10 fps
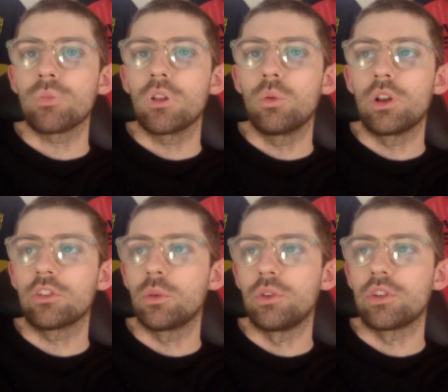What else
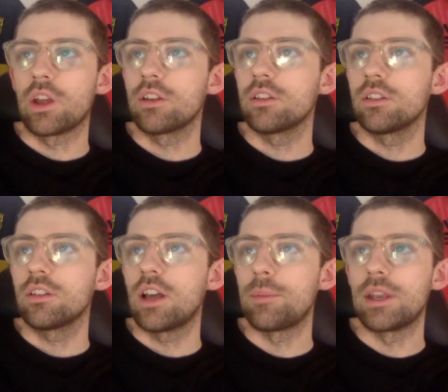can we say?
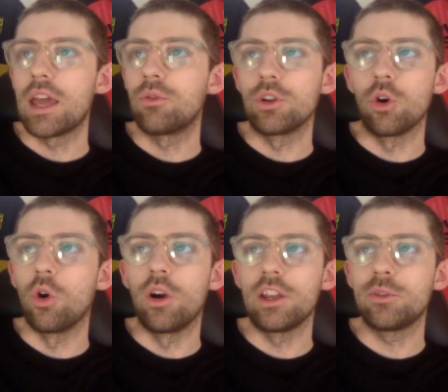I mean, Henry Hall,
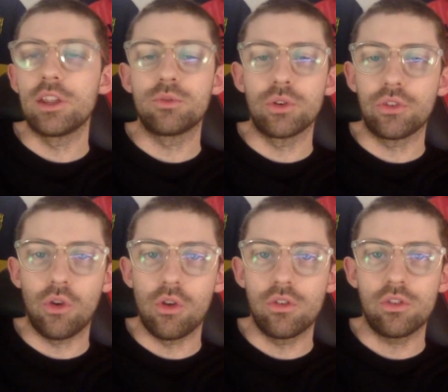he's
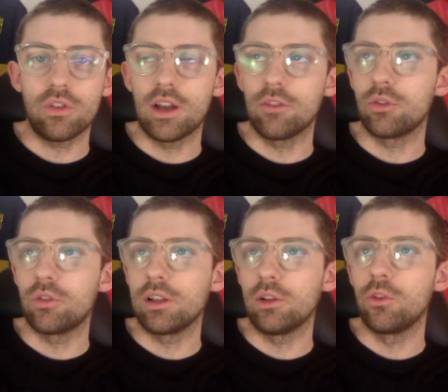returned after
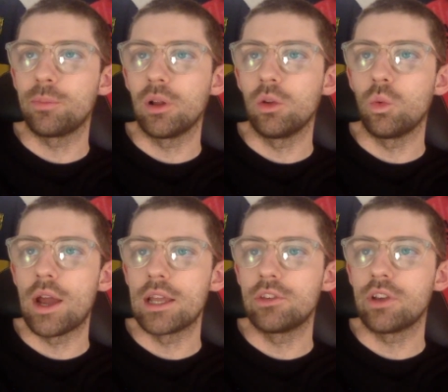a loan spell
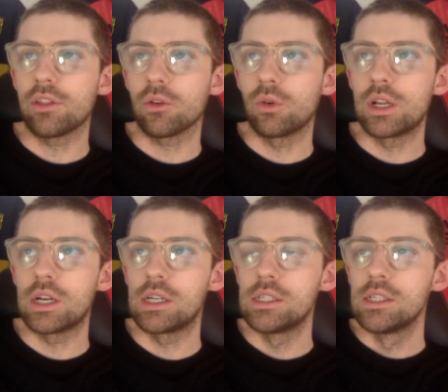away in South Korea.
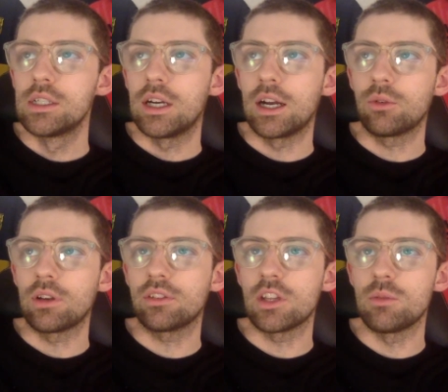Great
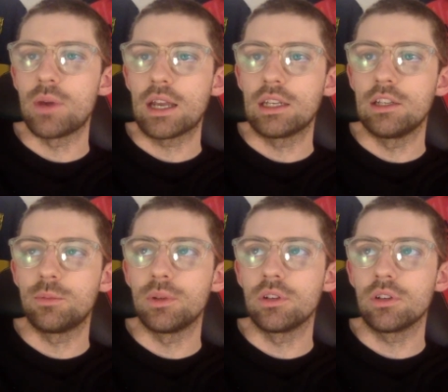to see him back, and he's
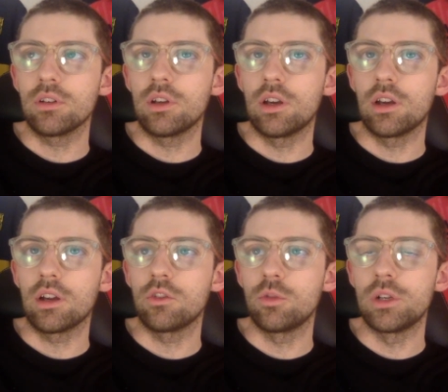been
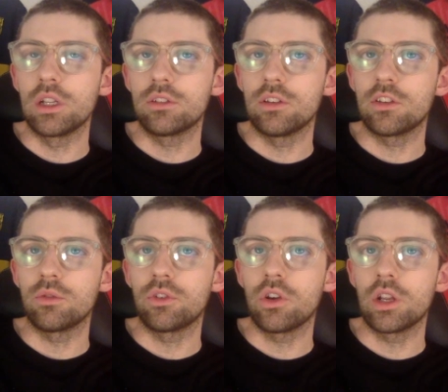contributing since
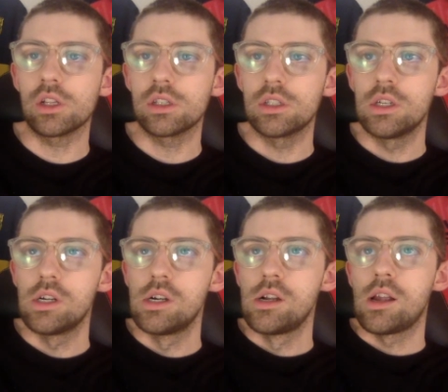returning.
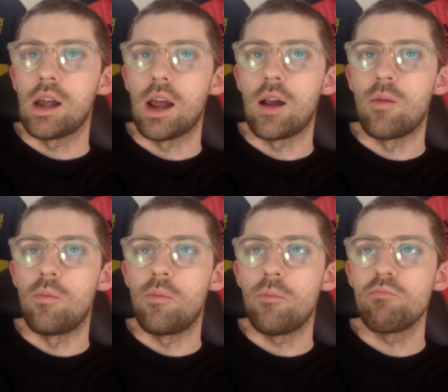
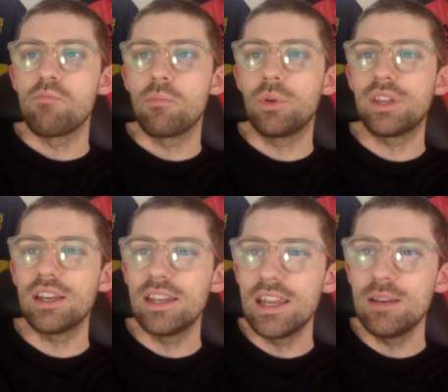But they
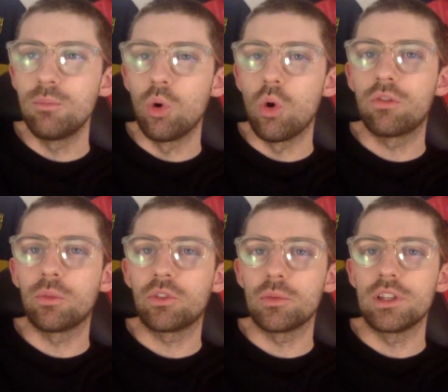need more from
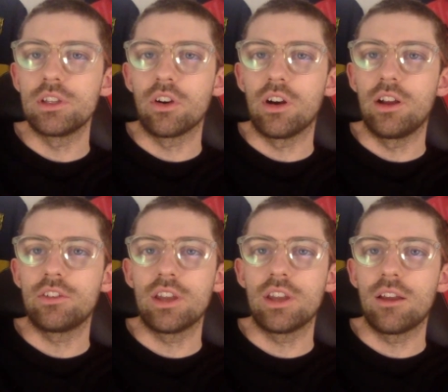some of these guys.
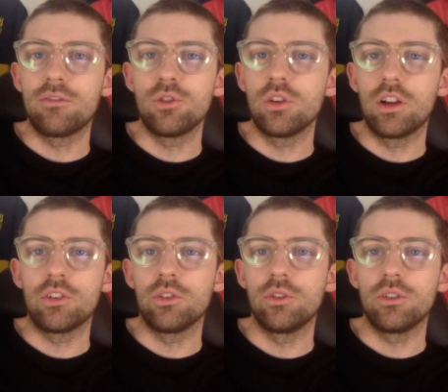Yeah, a few guys who,